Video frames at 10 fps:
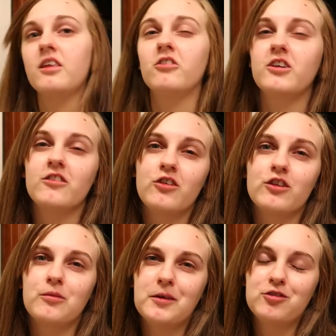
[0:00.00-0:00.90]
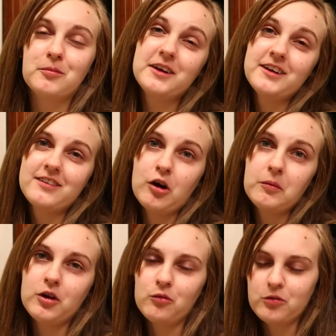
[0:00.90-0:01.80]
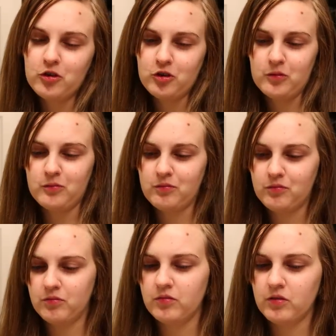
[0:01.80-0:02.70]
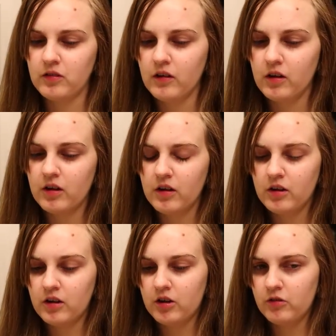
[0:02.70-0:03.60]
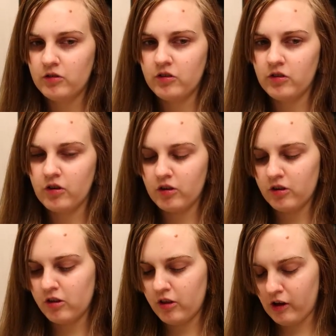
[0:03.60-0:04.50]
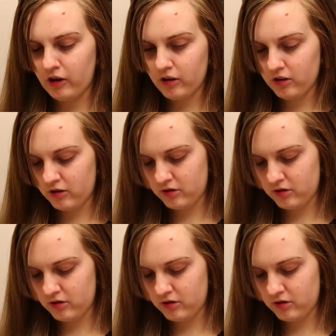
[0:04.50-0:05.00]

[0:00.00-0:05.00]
Oh yeah, I forgot to mention my dad's coming home too, which is a good thing.